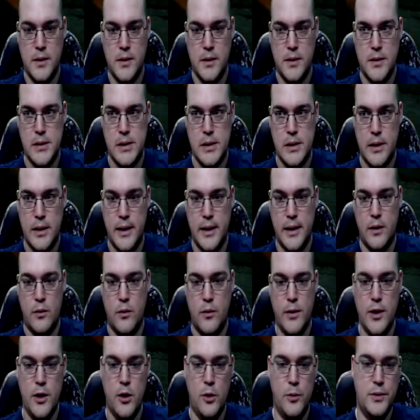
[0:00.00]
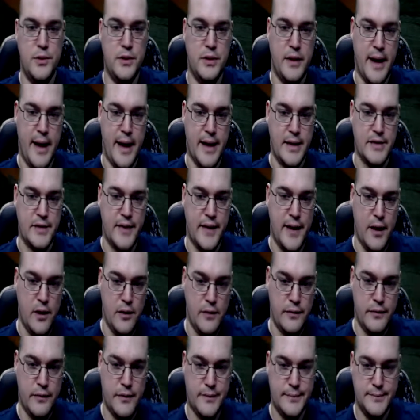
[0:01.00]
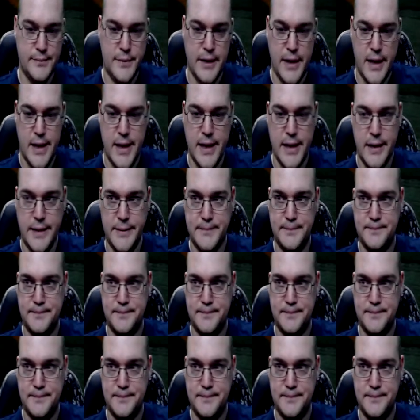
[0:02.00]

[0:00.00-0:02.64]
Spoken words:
So I gotta reopen the gas valve. Yay.